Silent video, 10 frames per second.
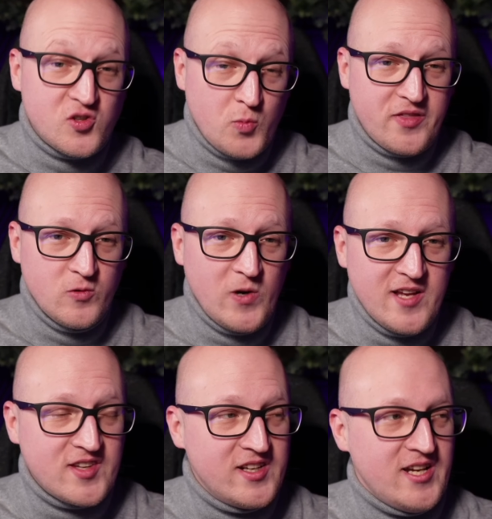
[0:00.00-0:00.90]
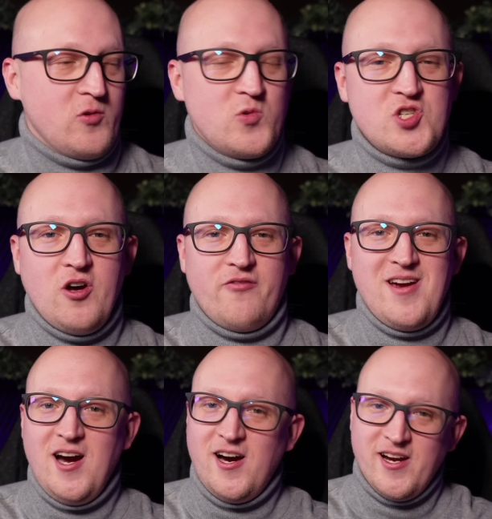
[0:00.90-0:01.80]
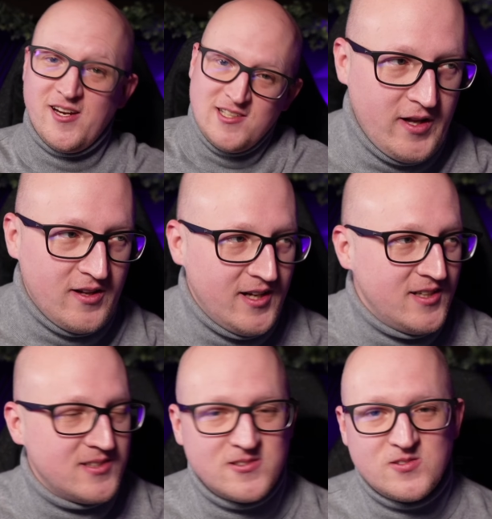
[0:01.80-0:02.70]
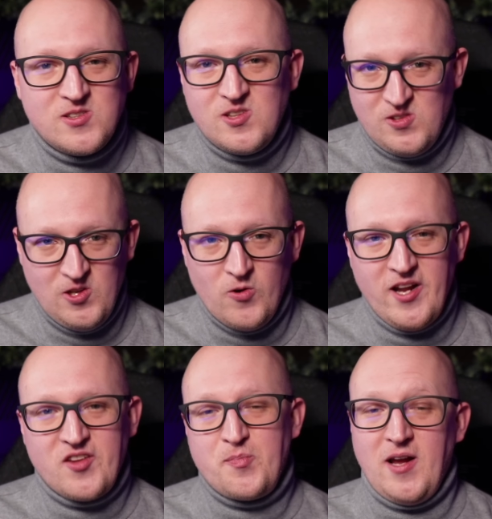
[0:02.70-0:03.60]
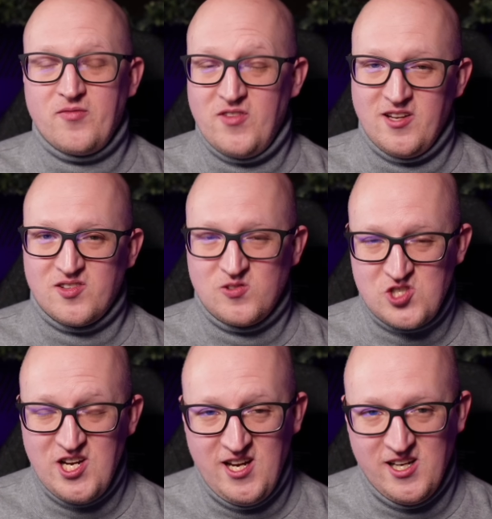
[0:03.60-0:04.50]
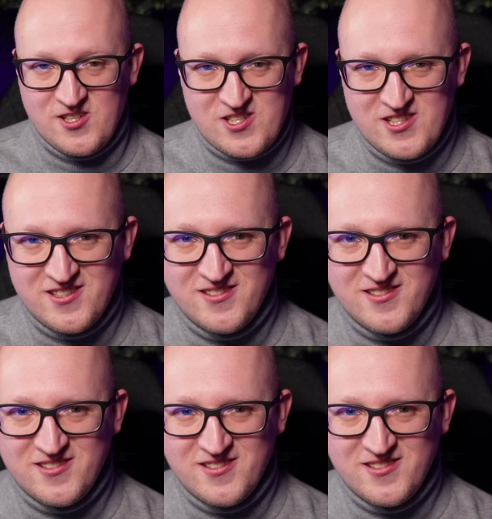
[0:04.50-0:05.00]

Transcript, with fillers: And with the recent evolution of AI, well, don't expect things to change.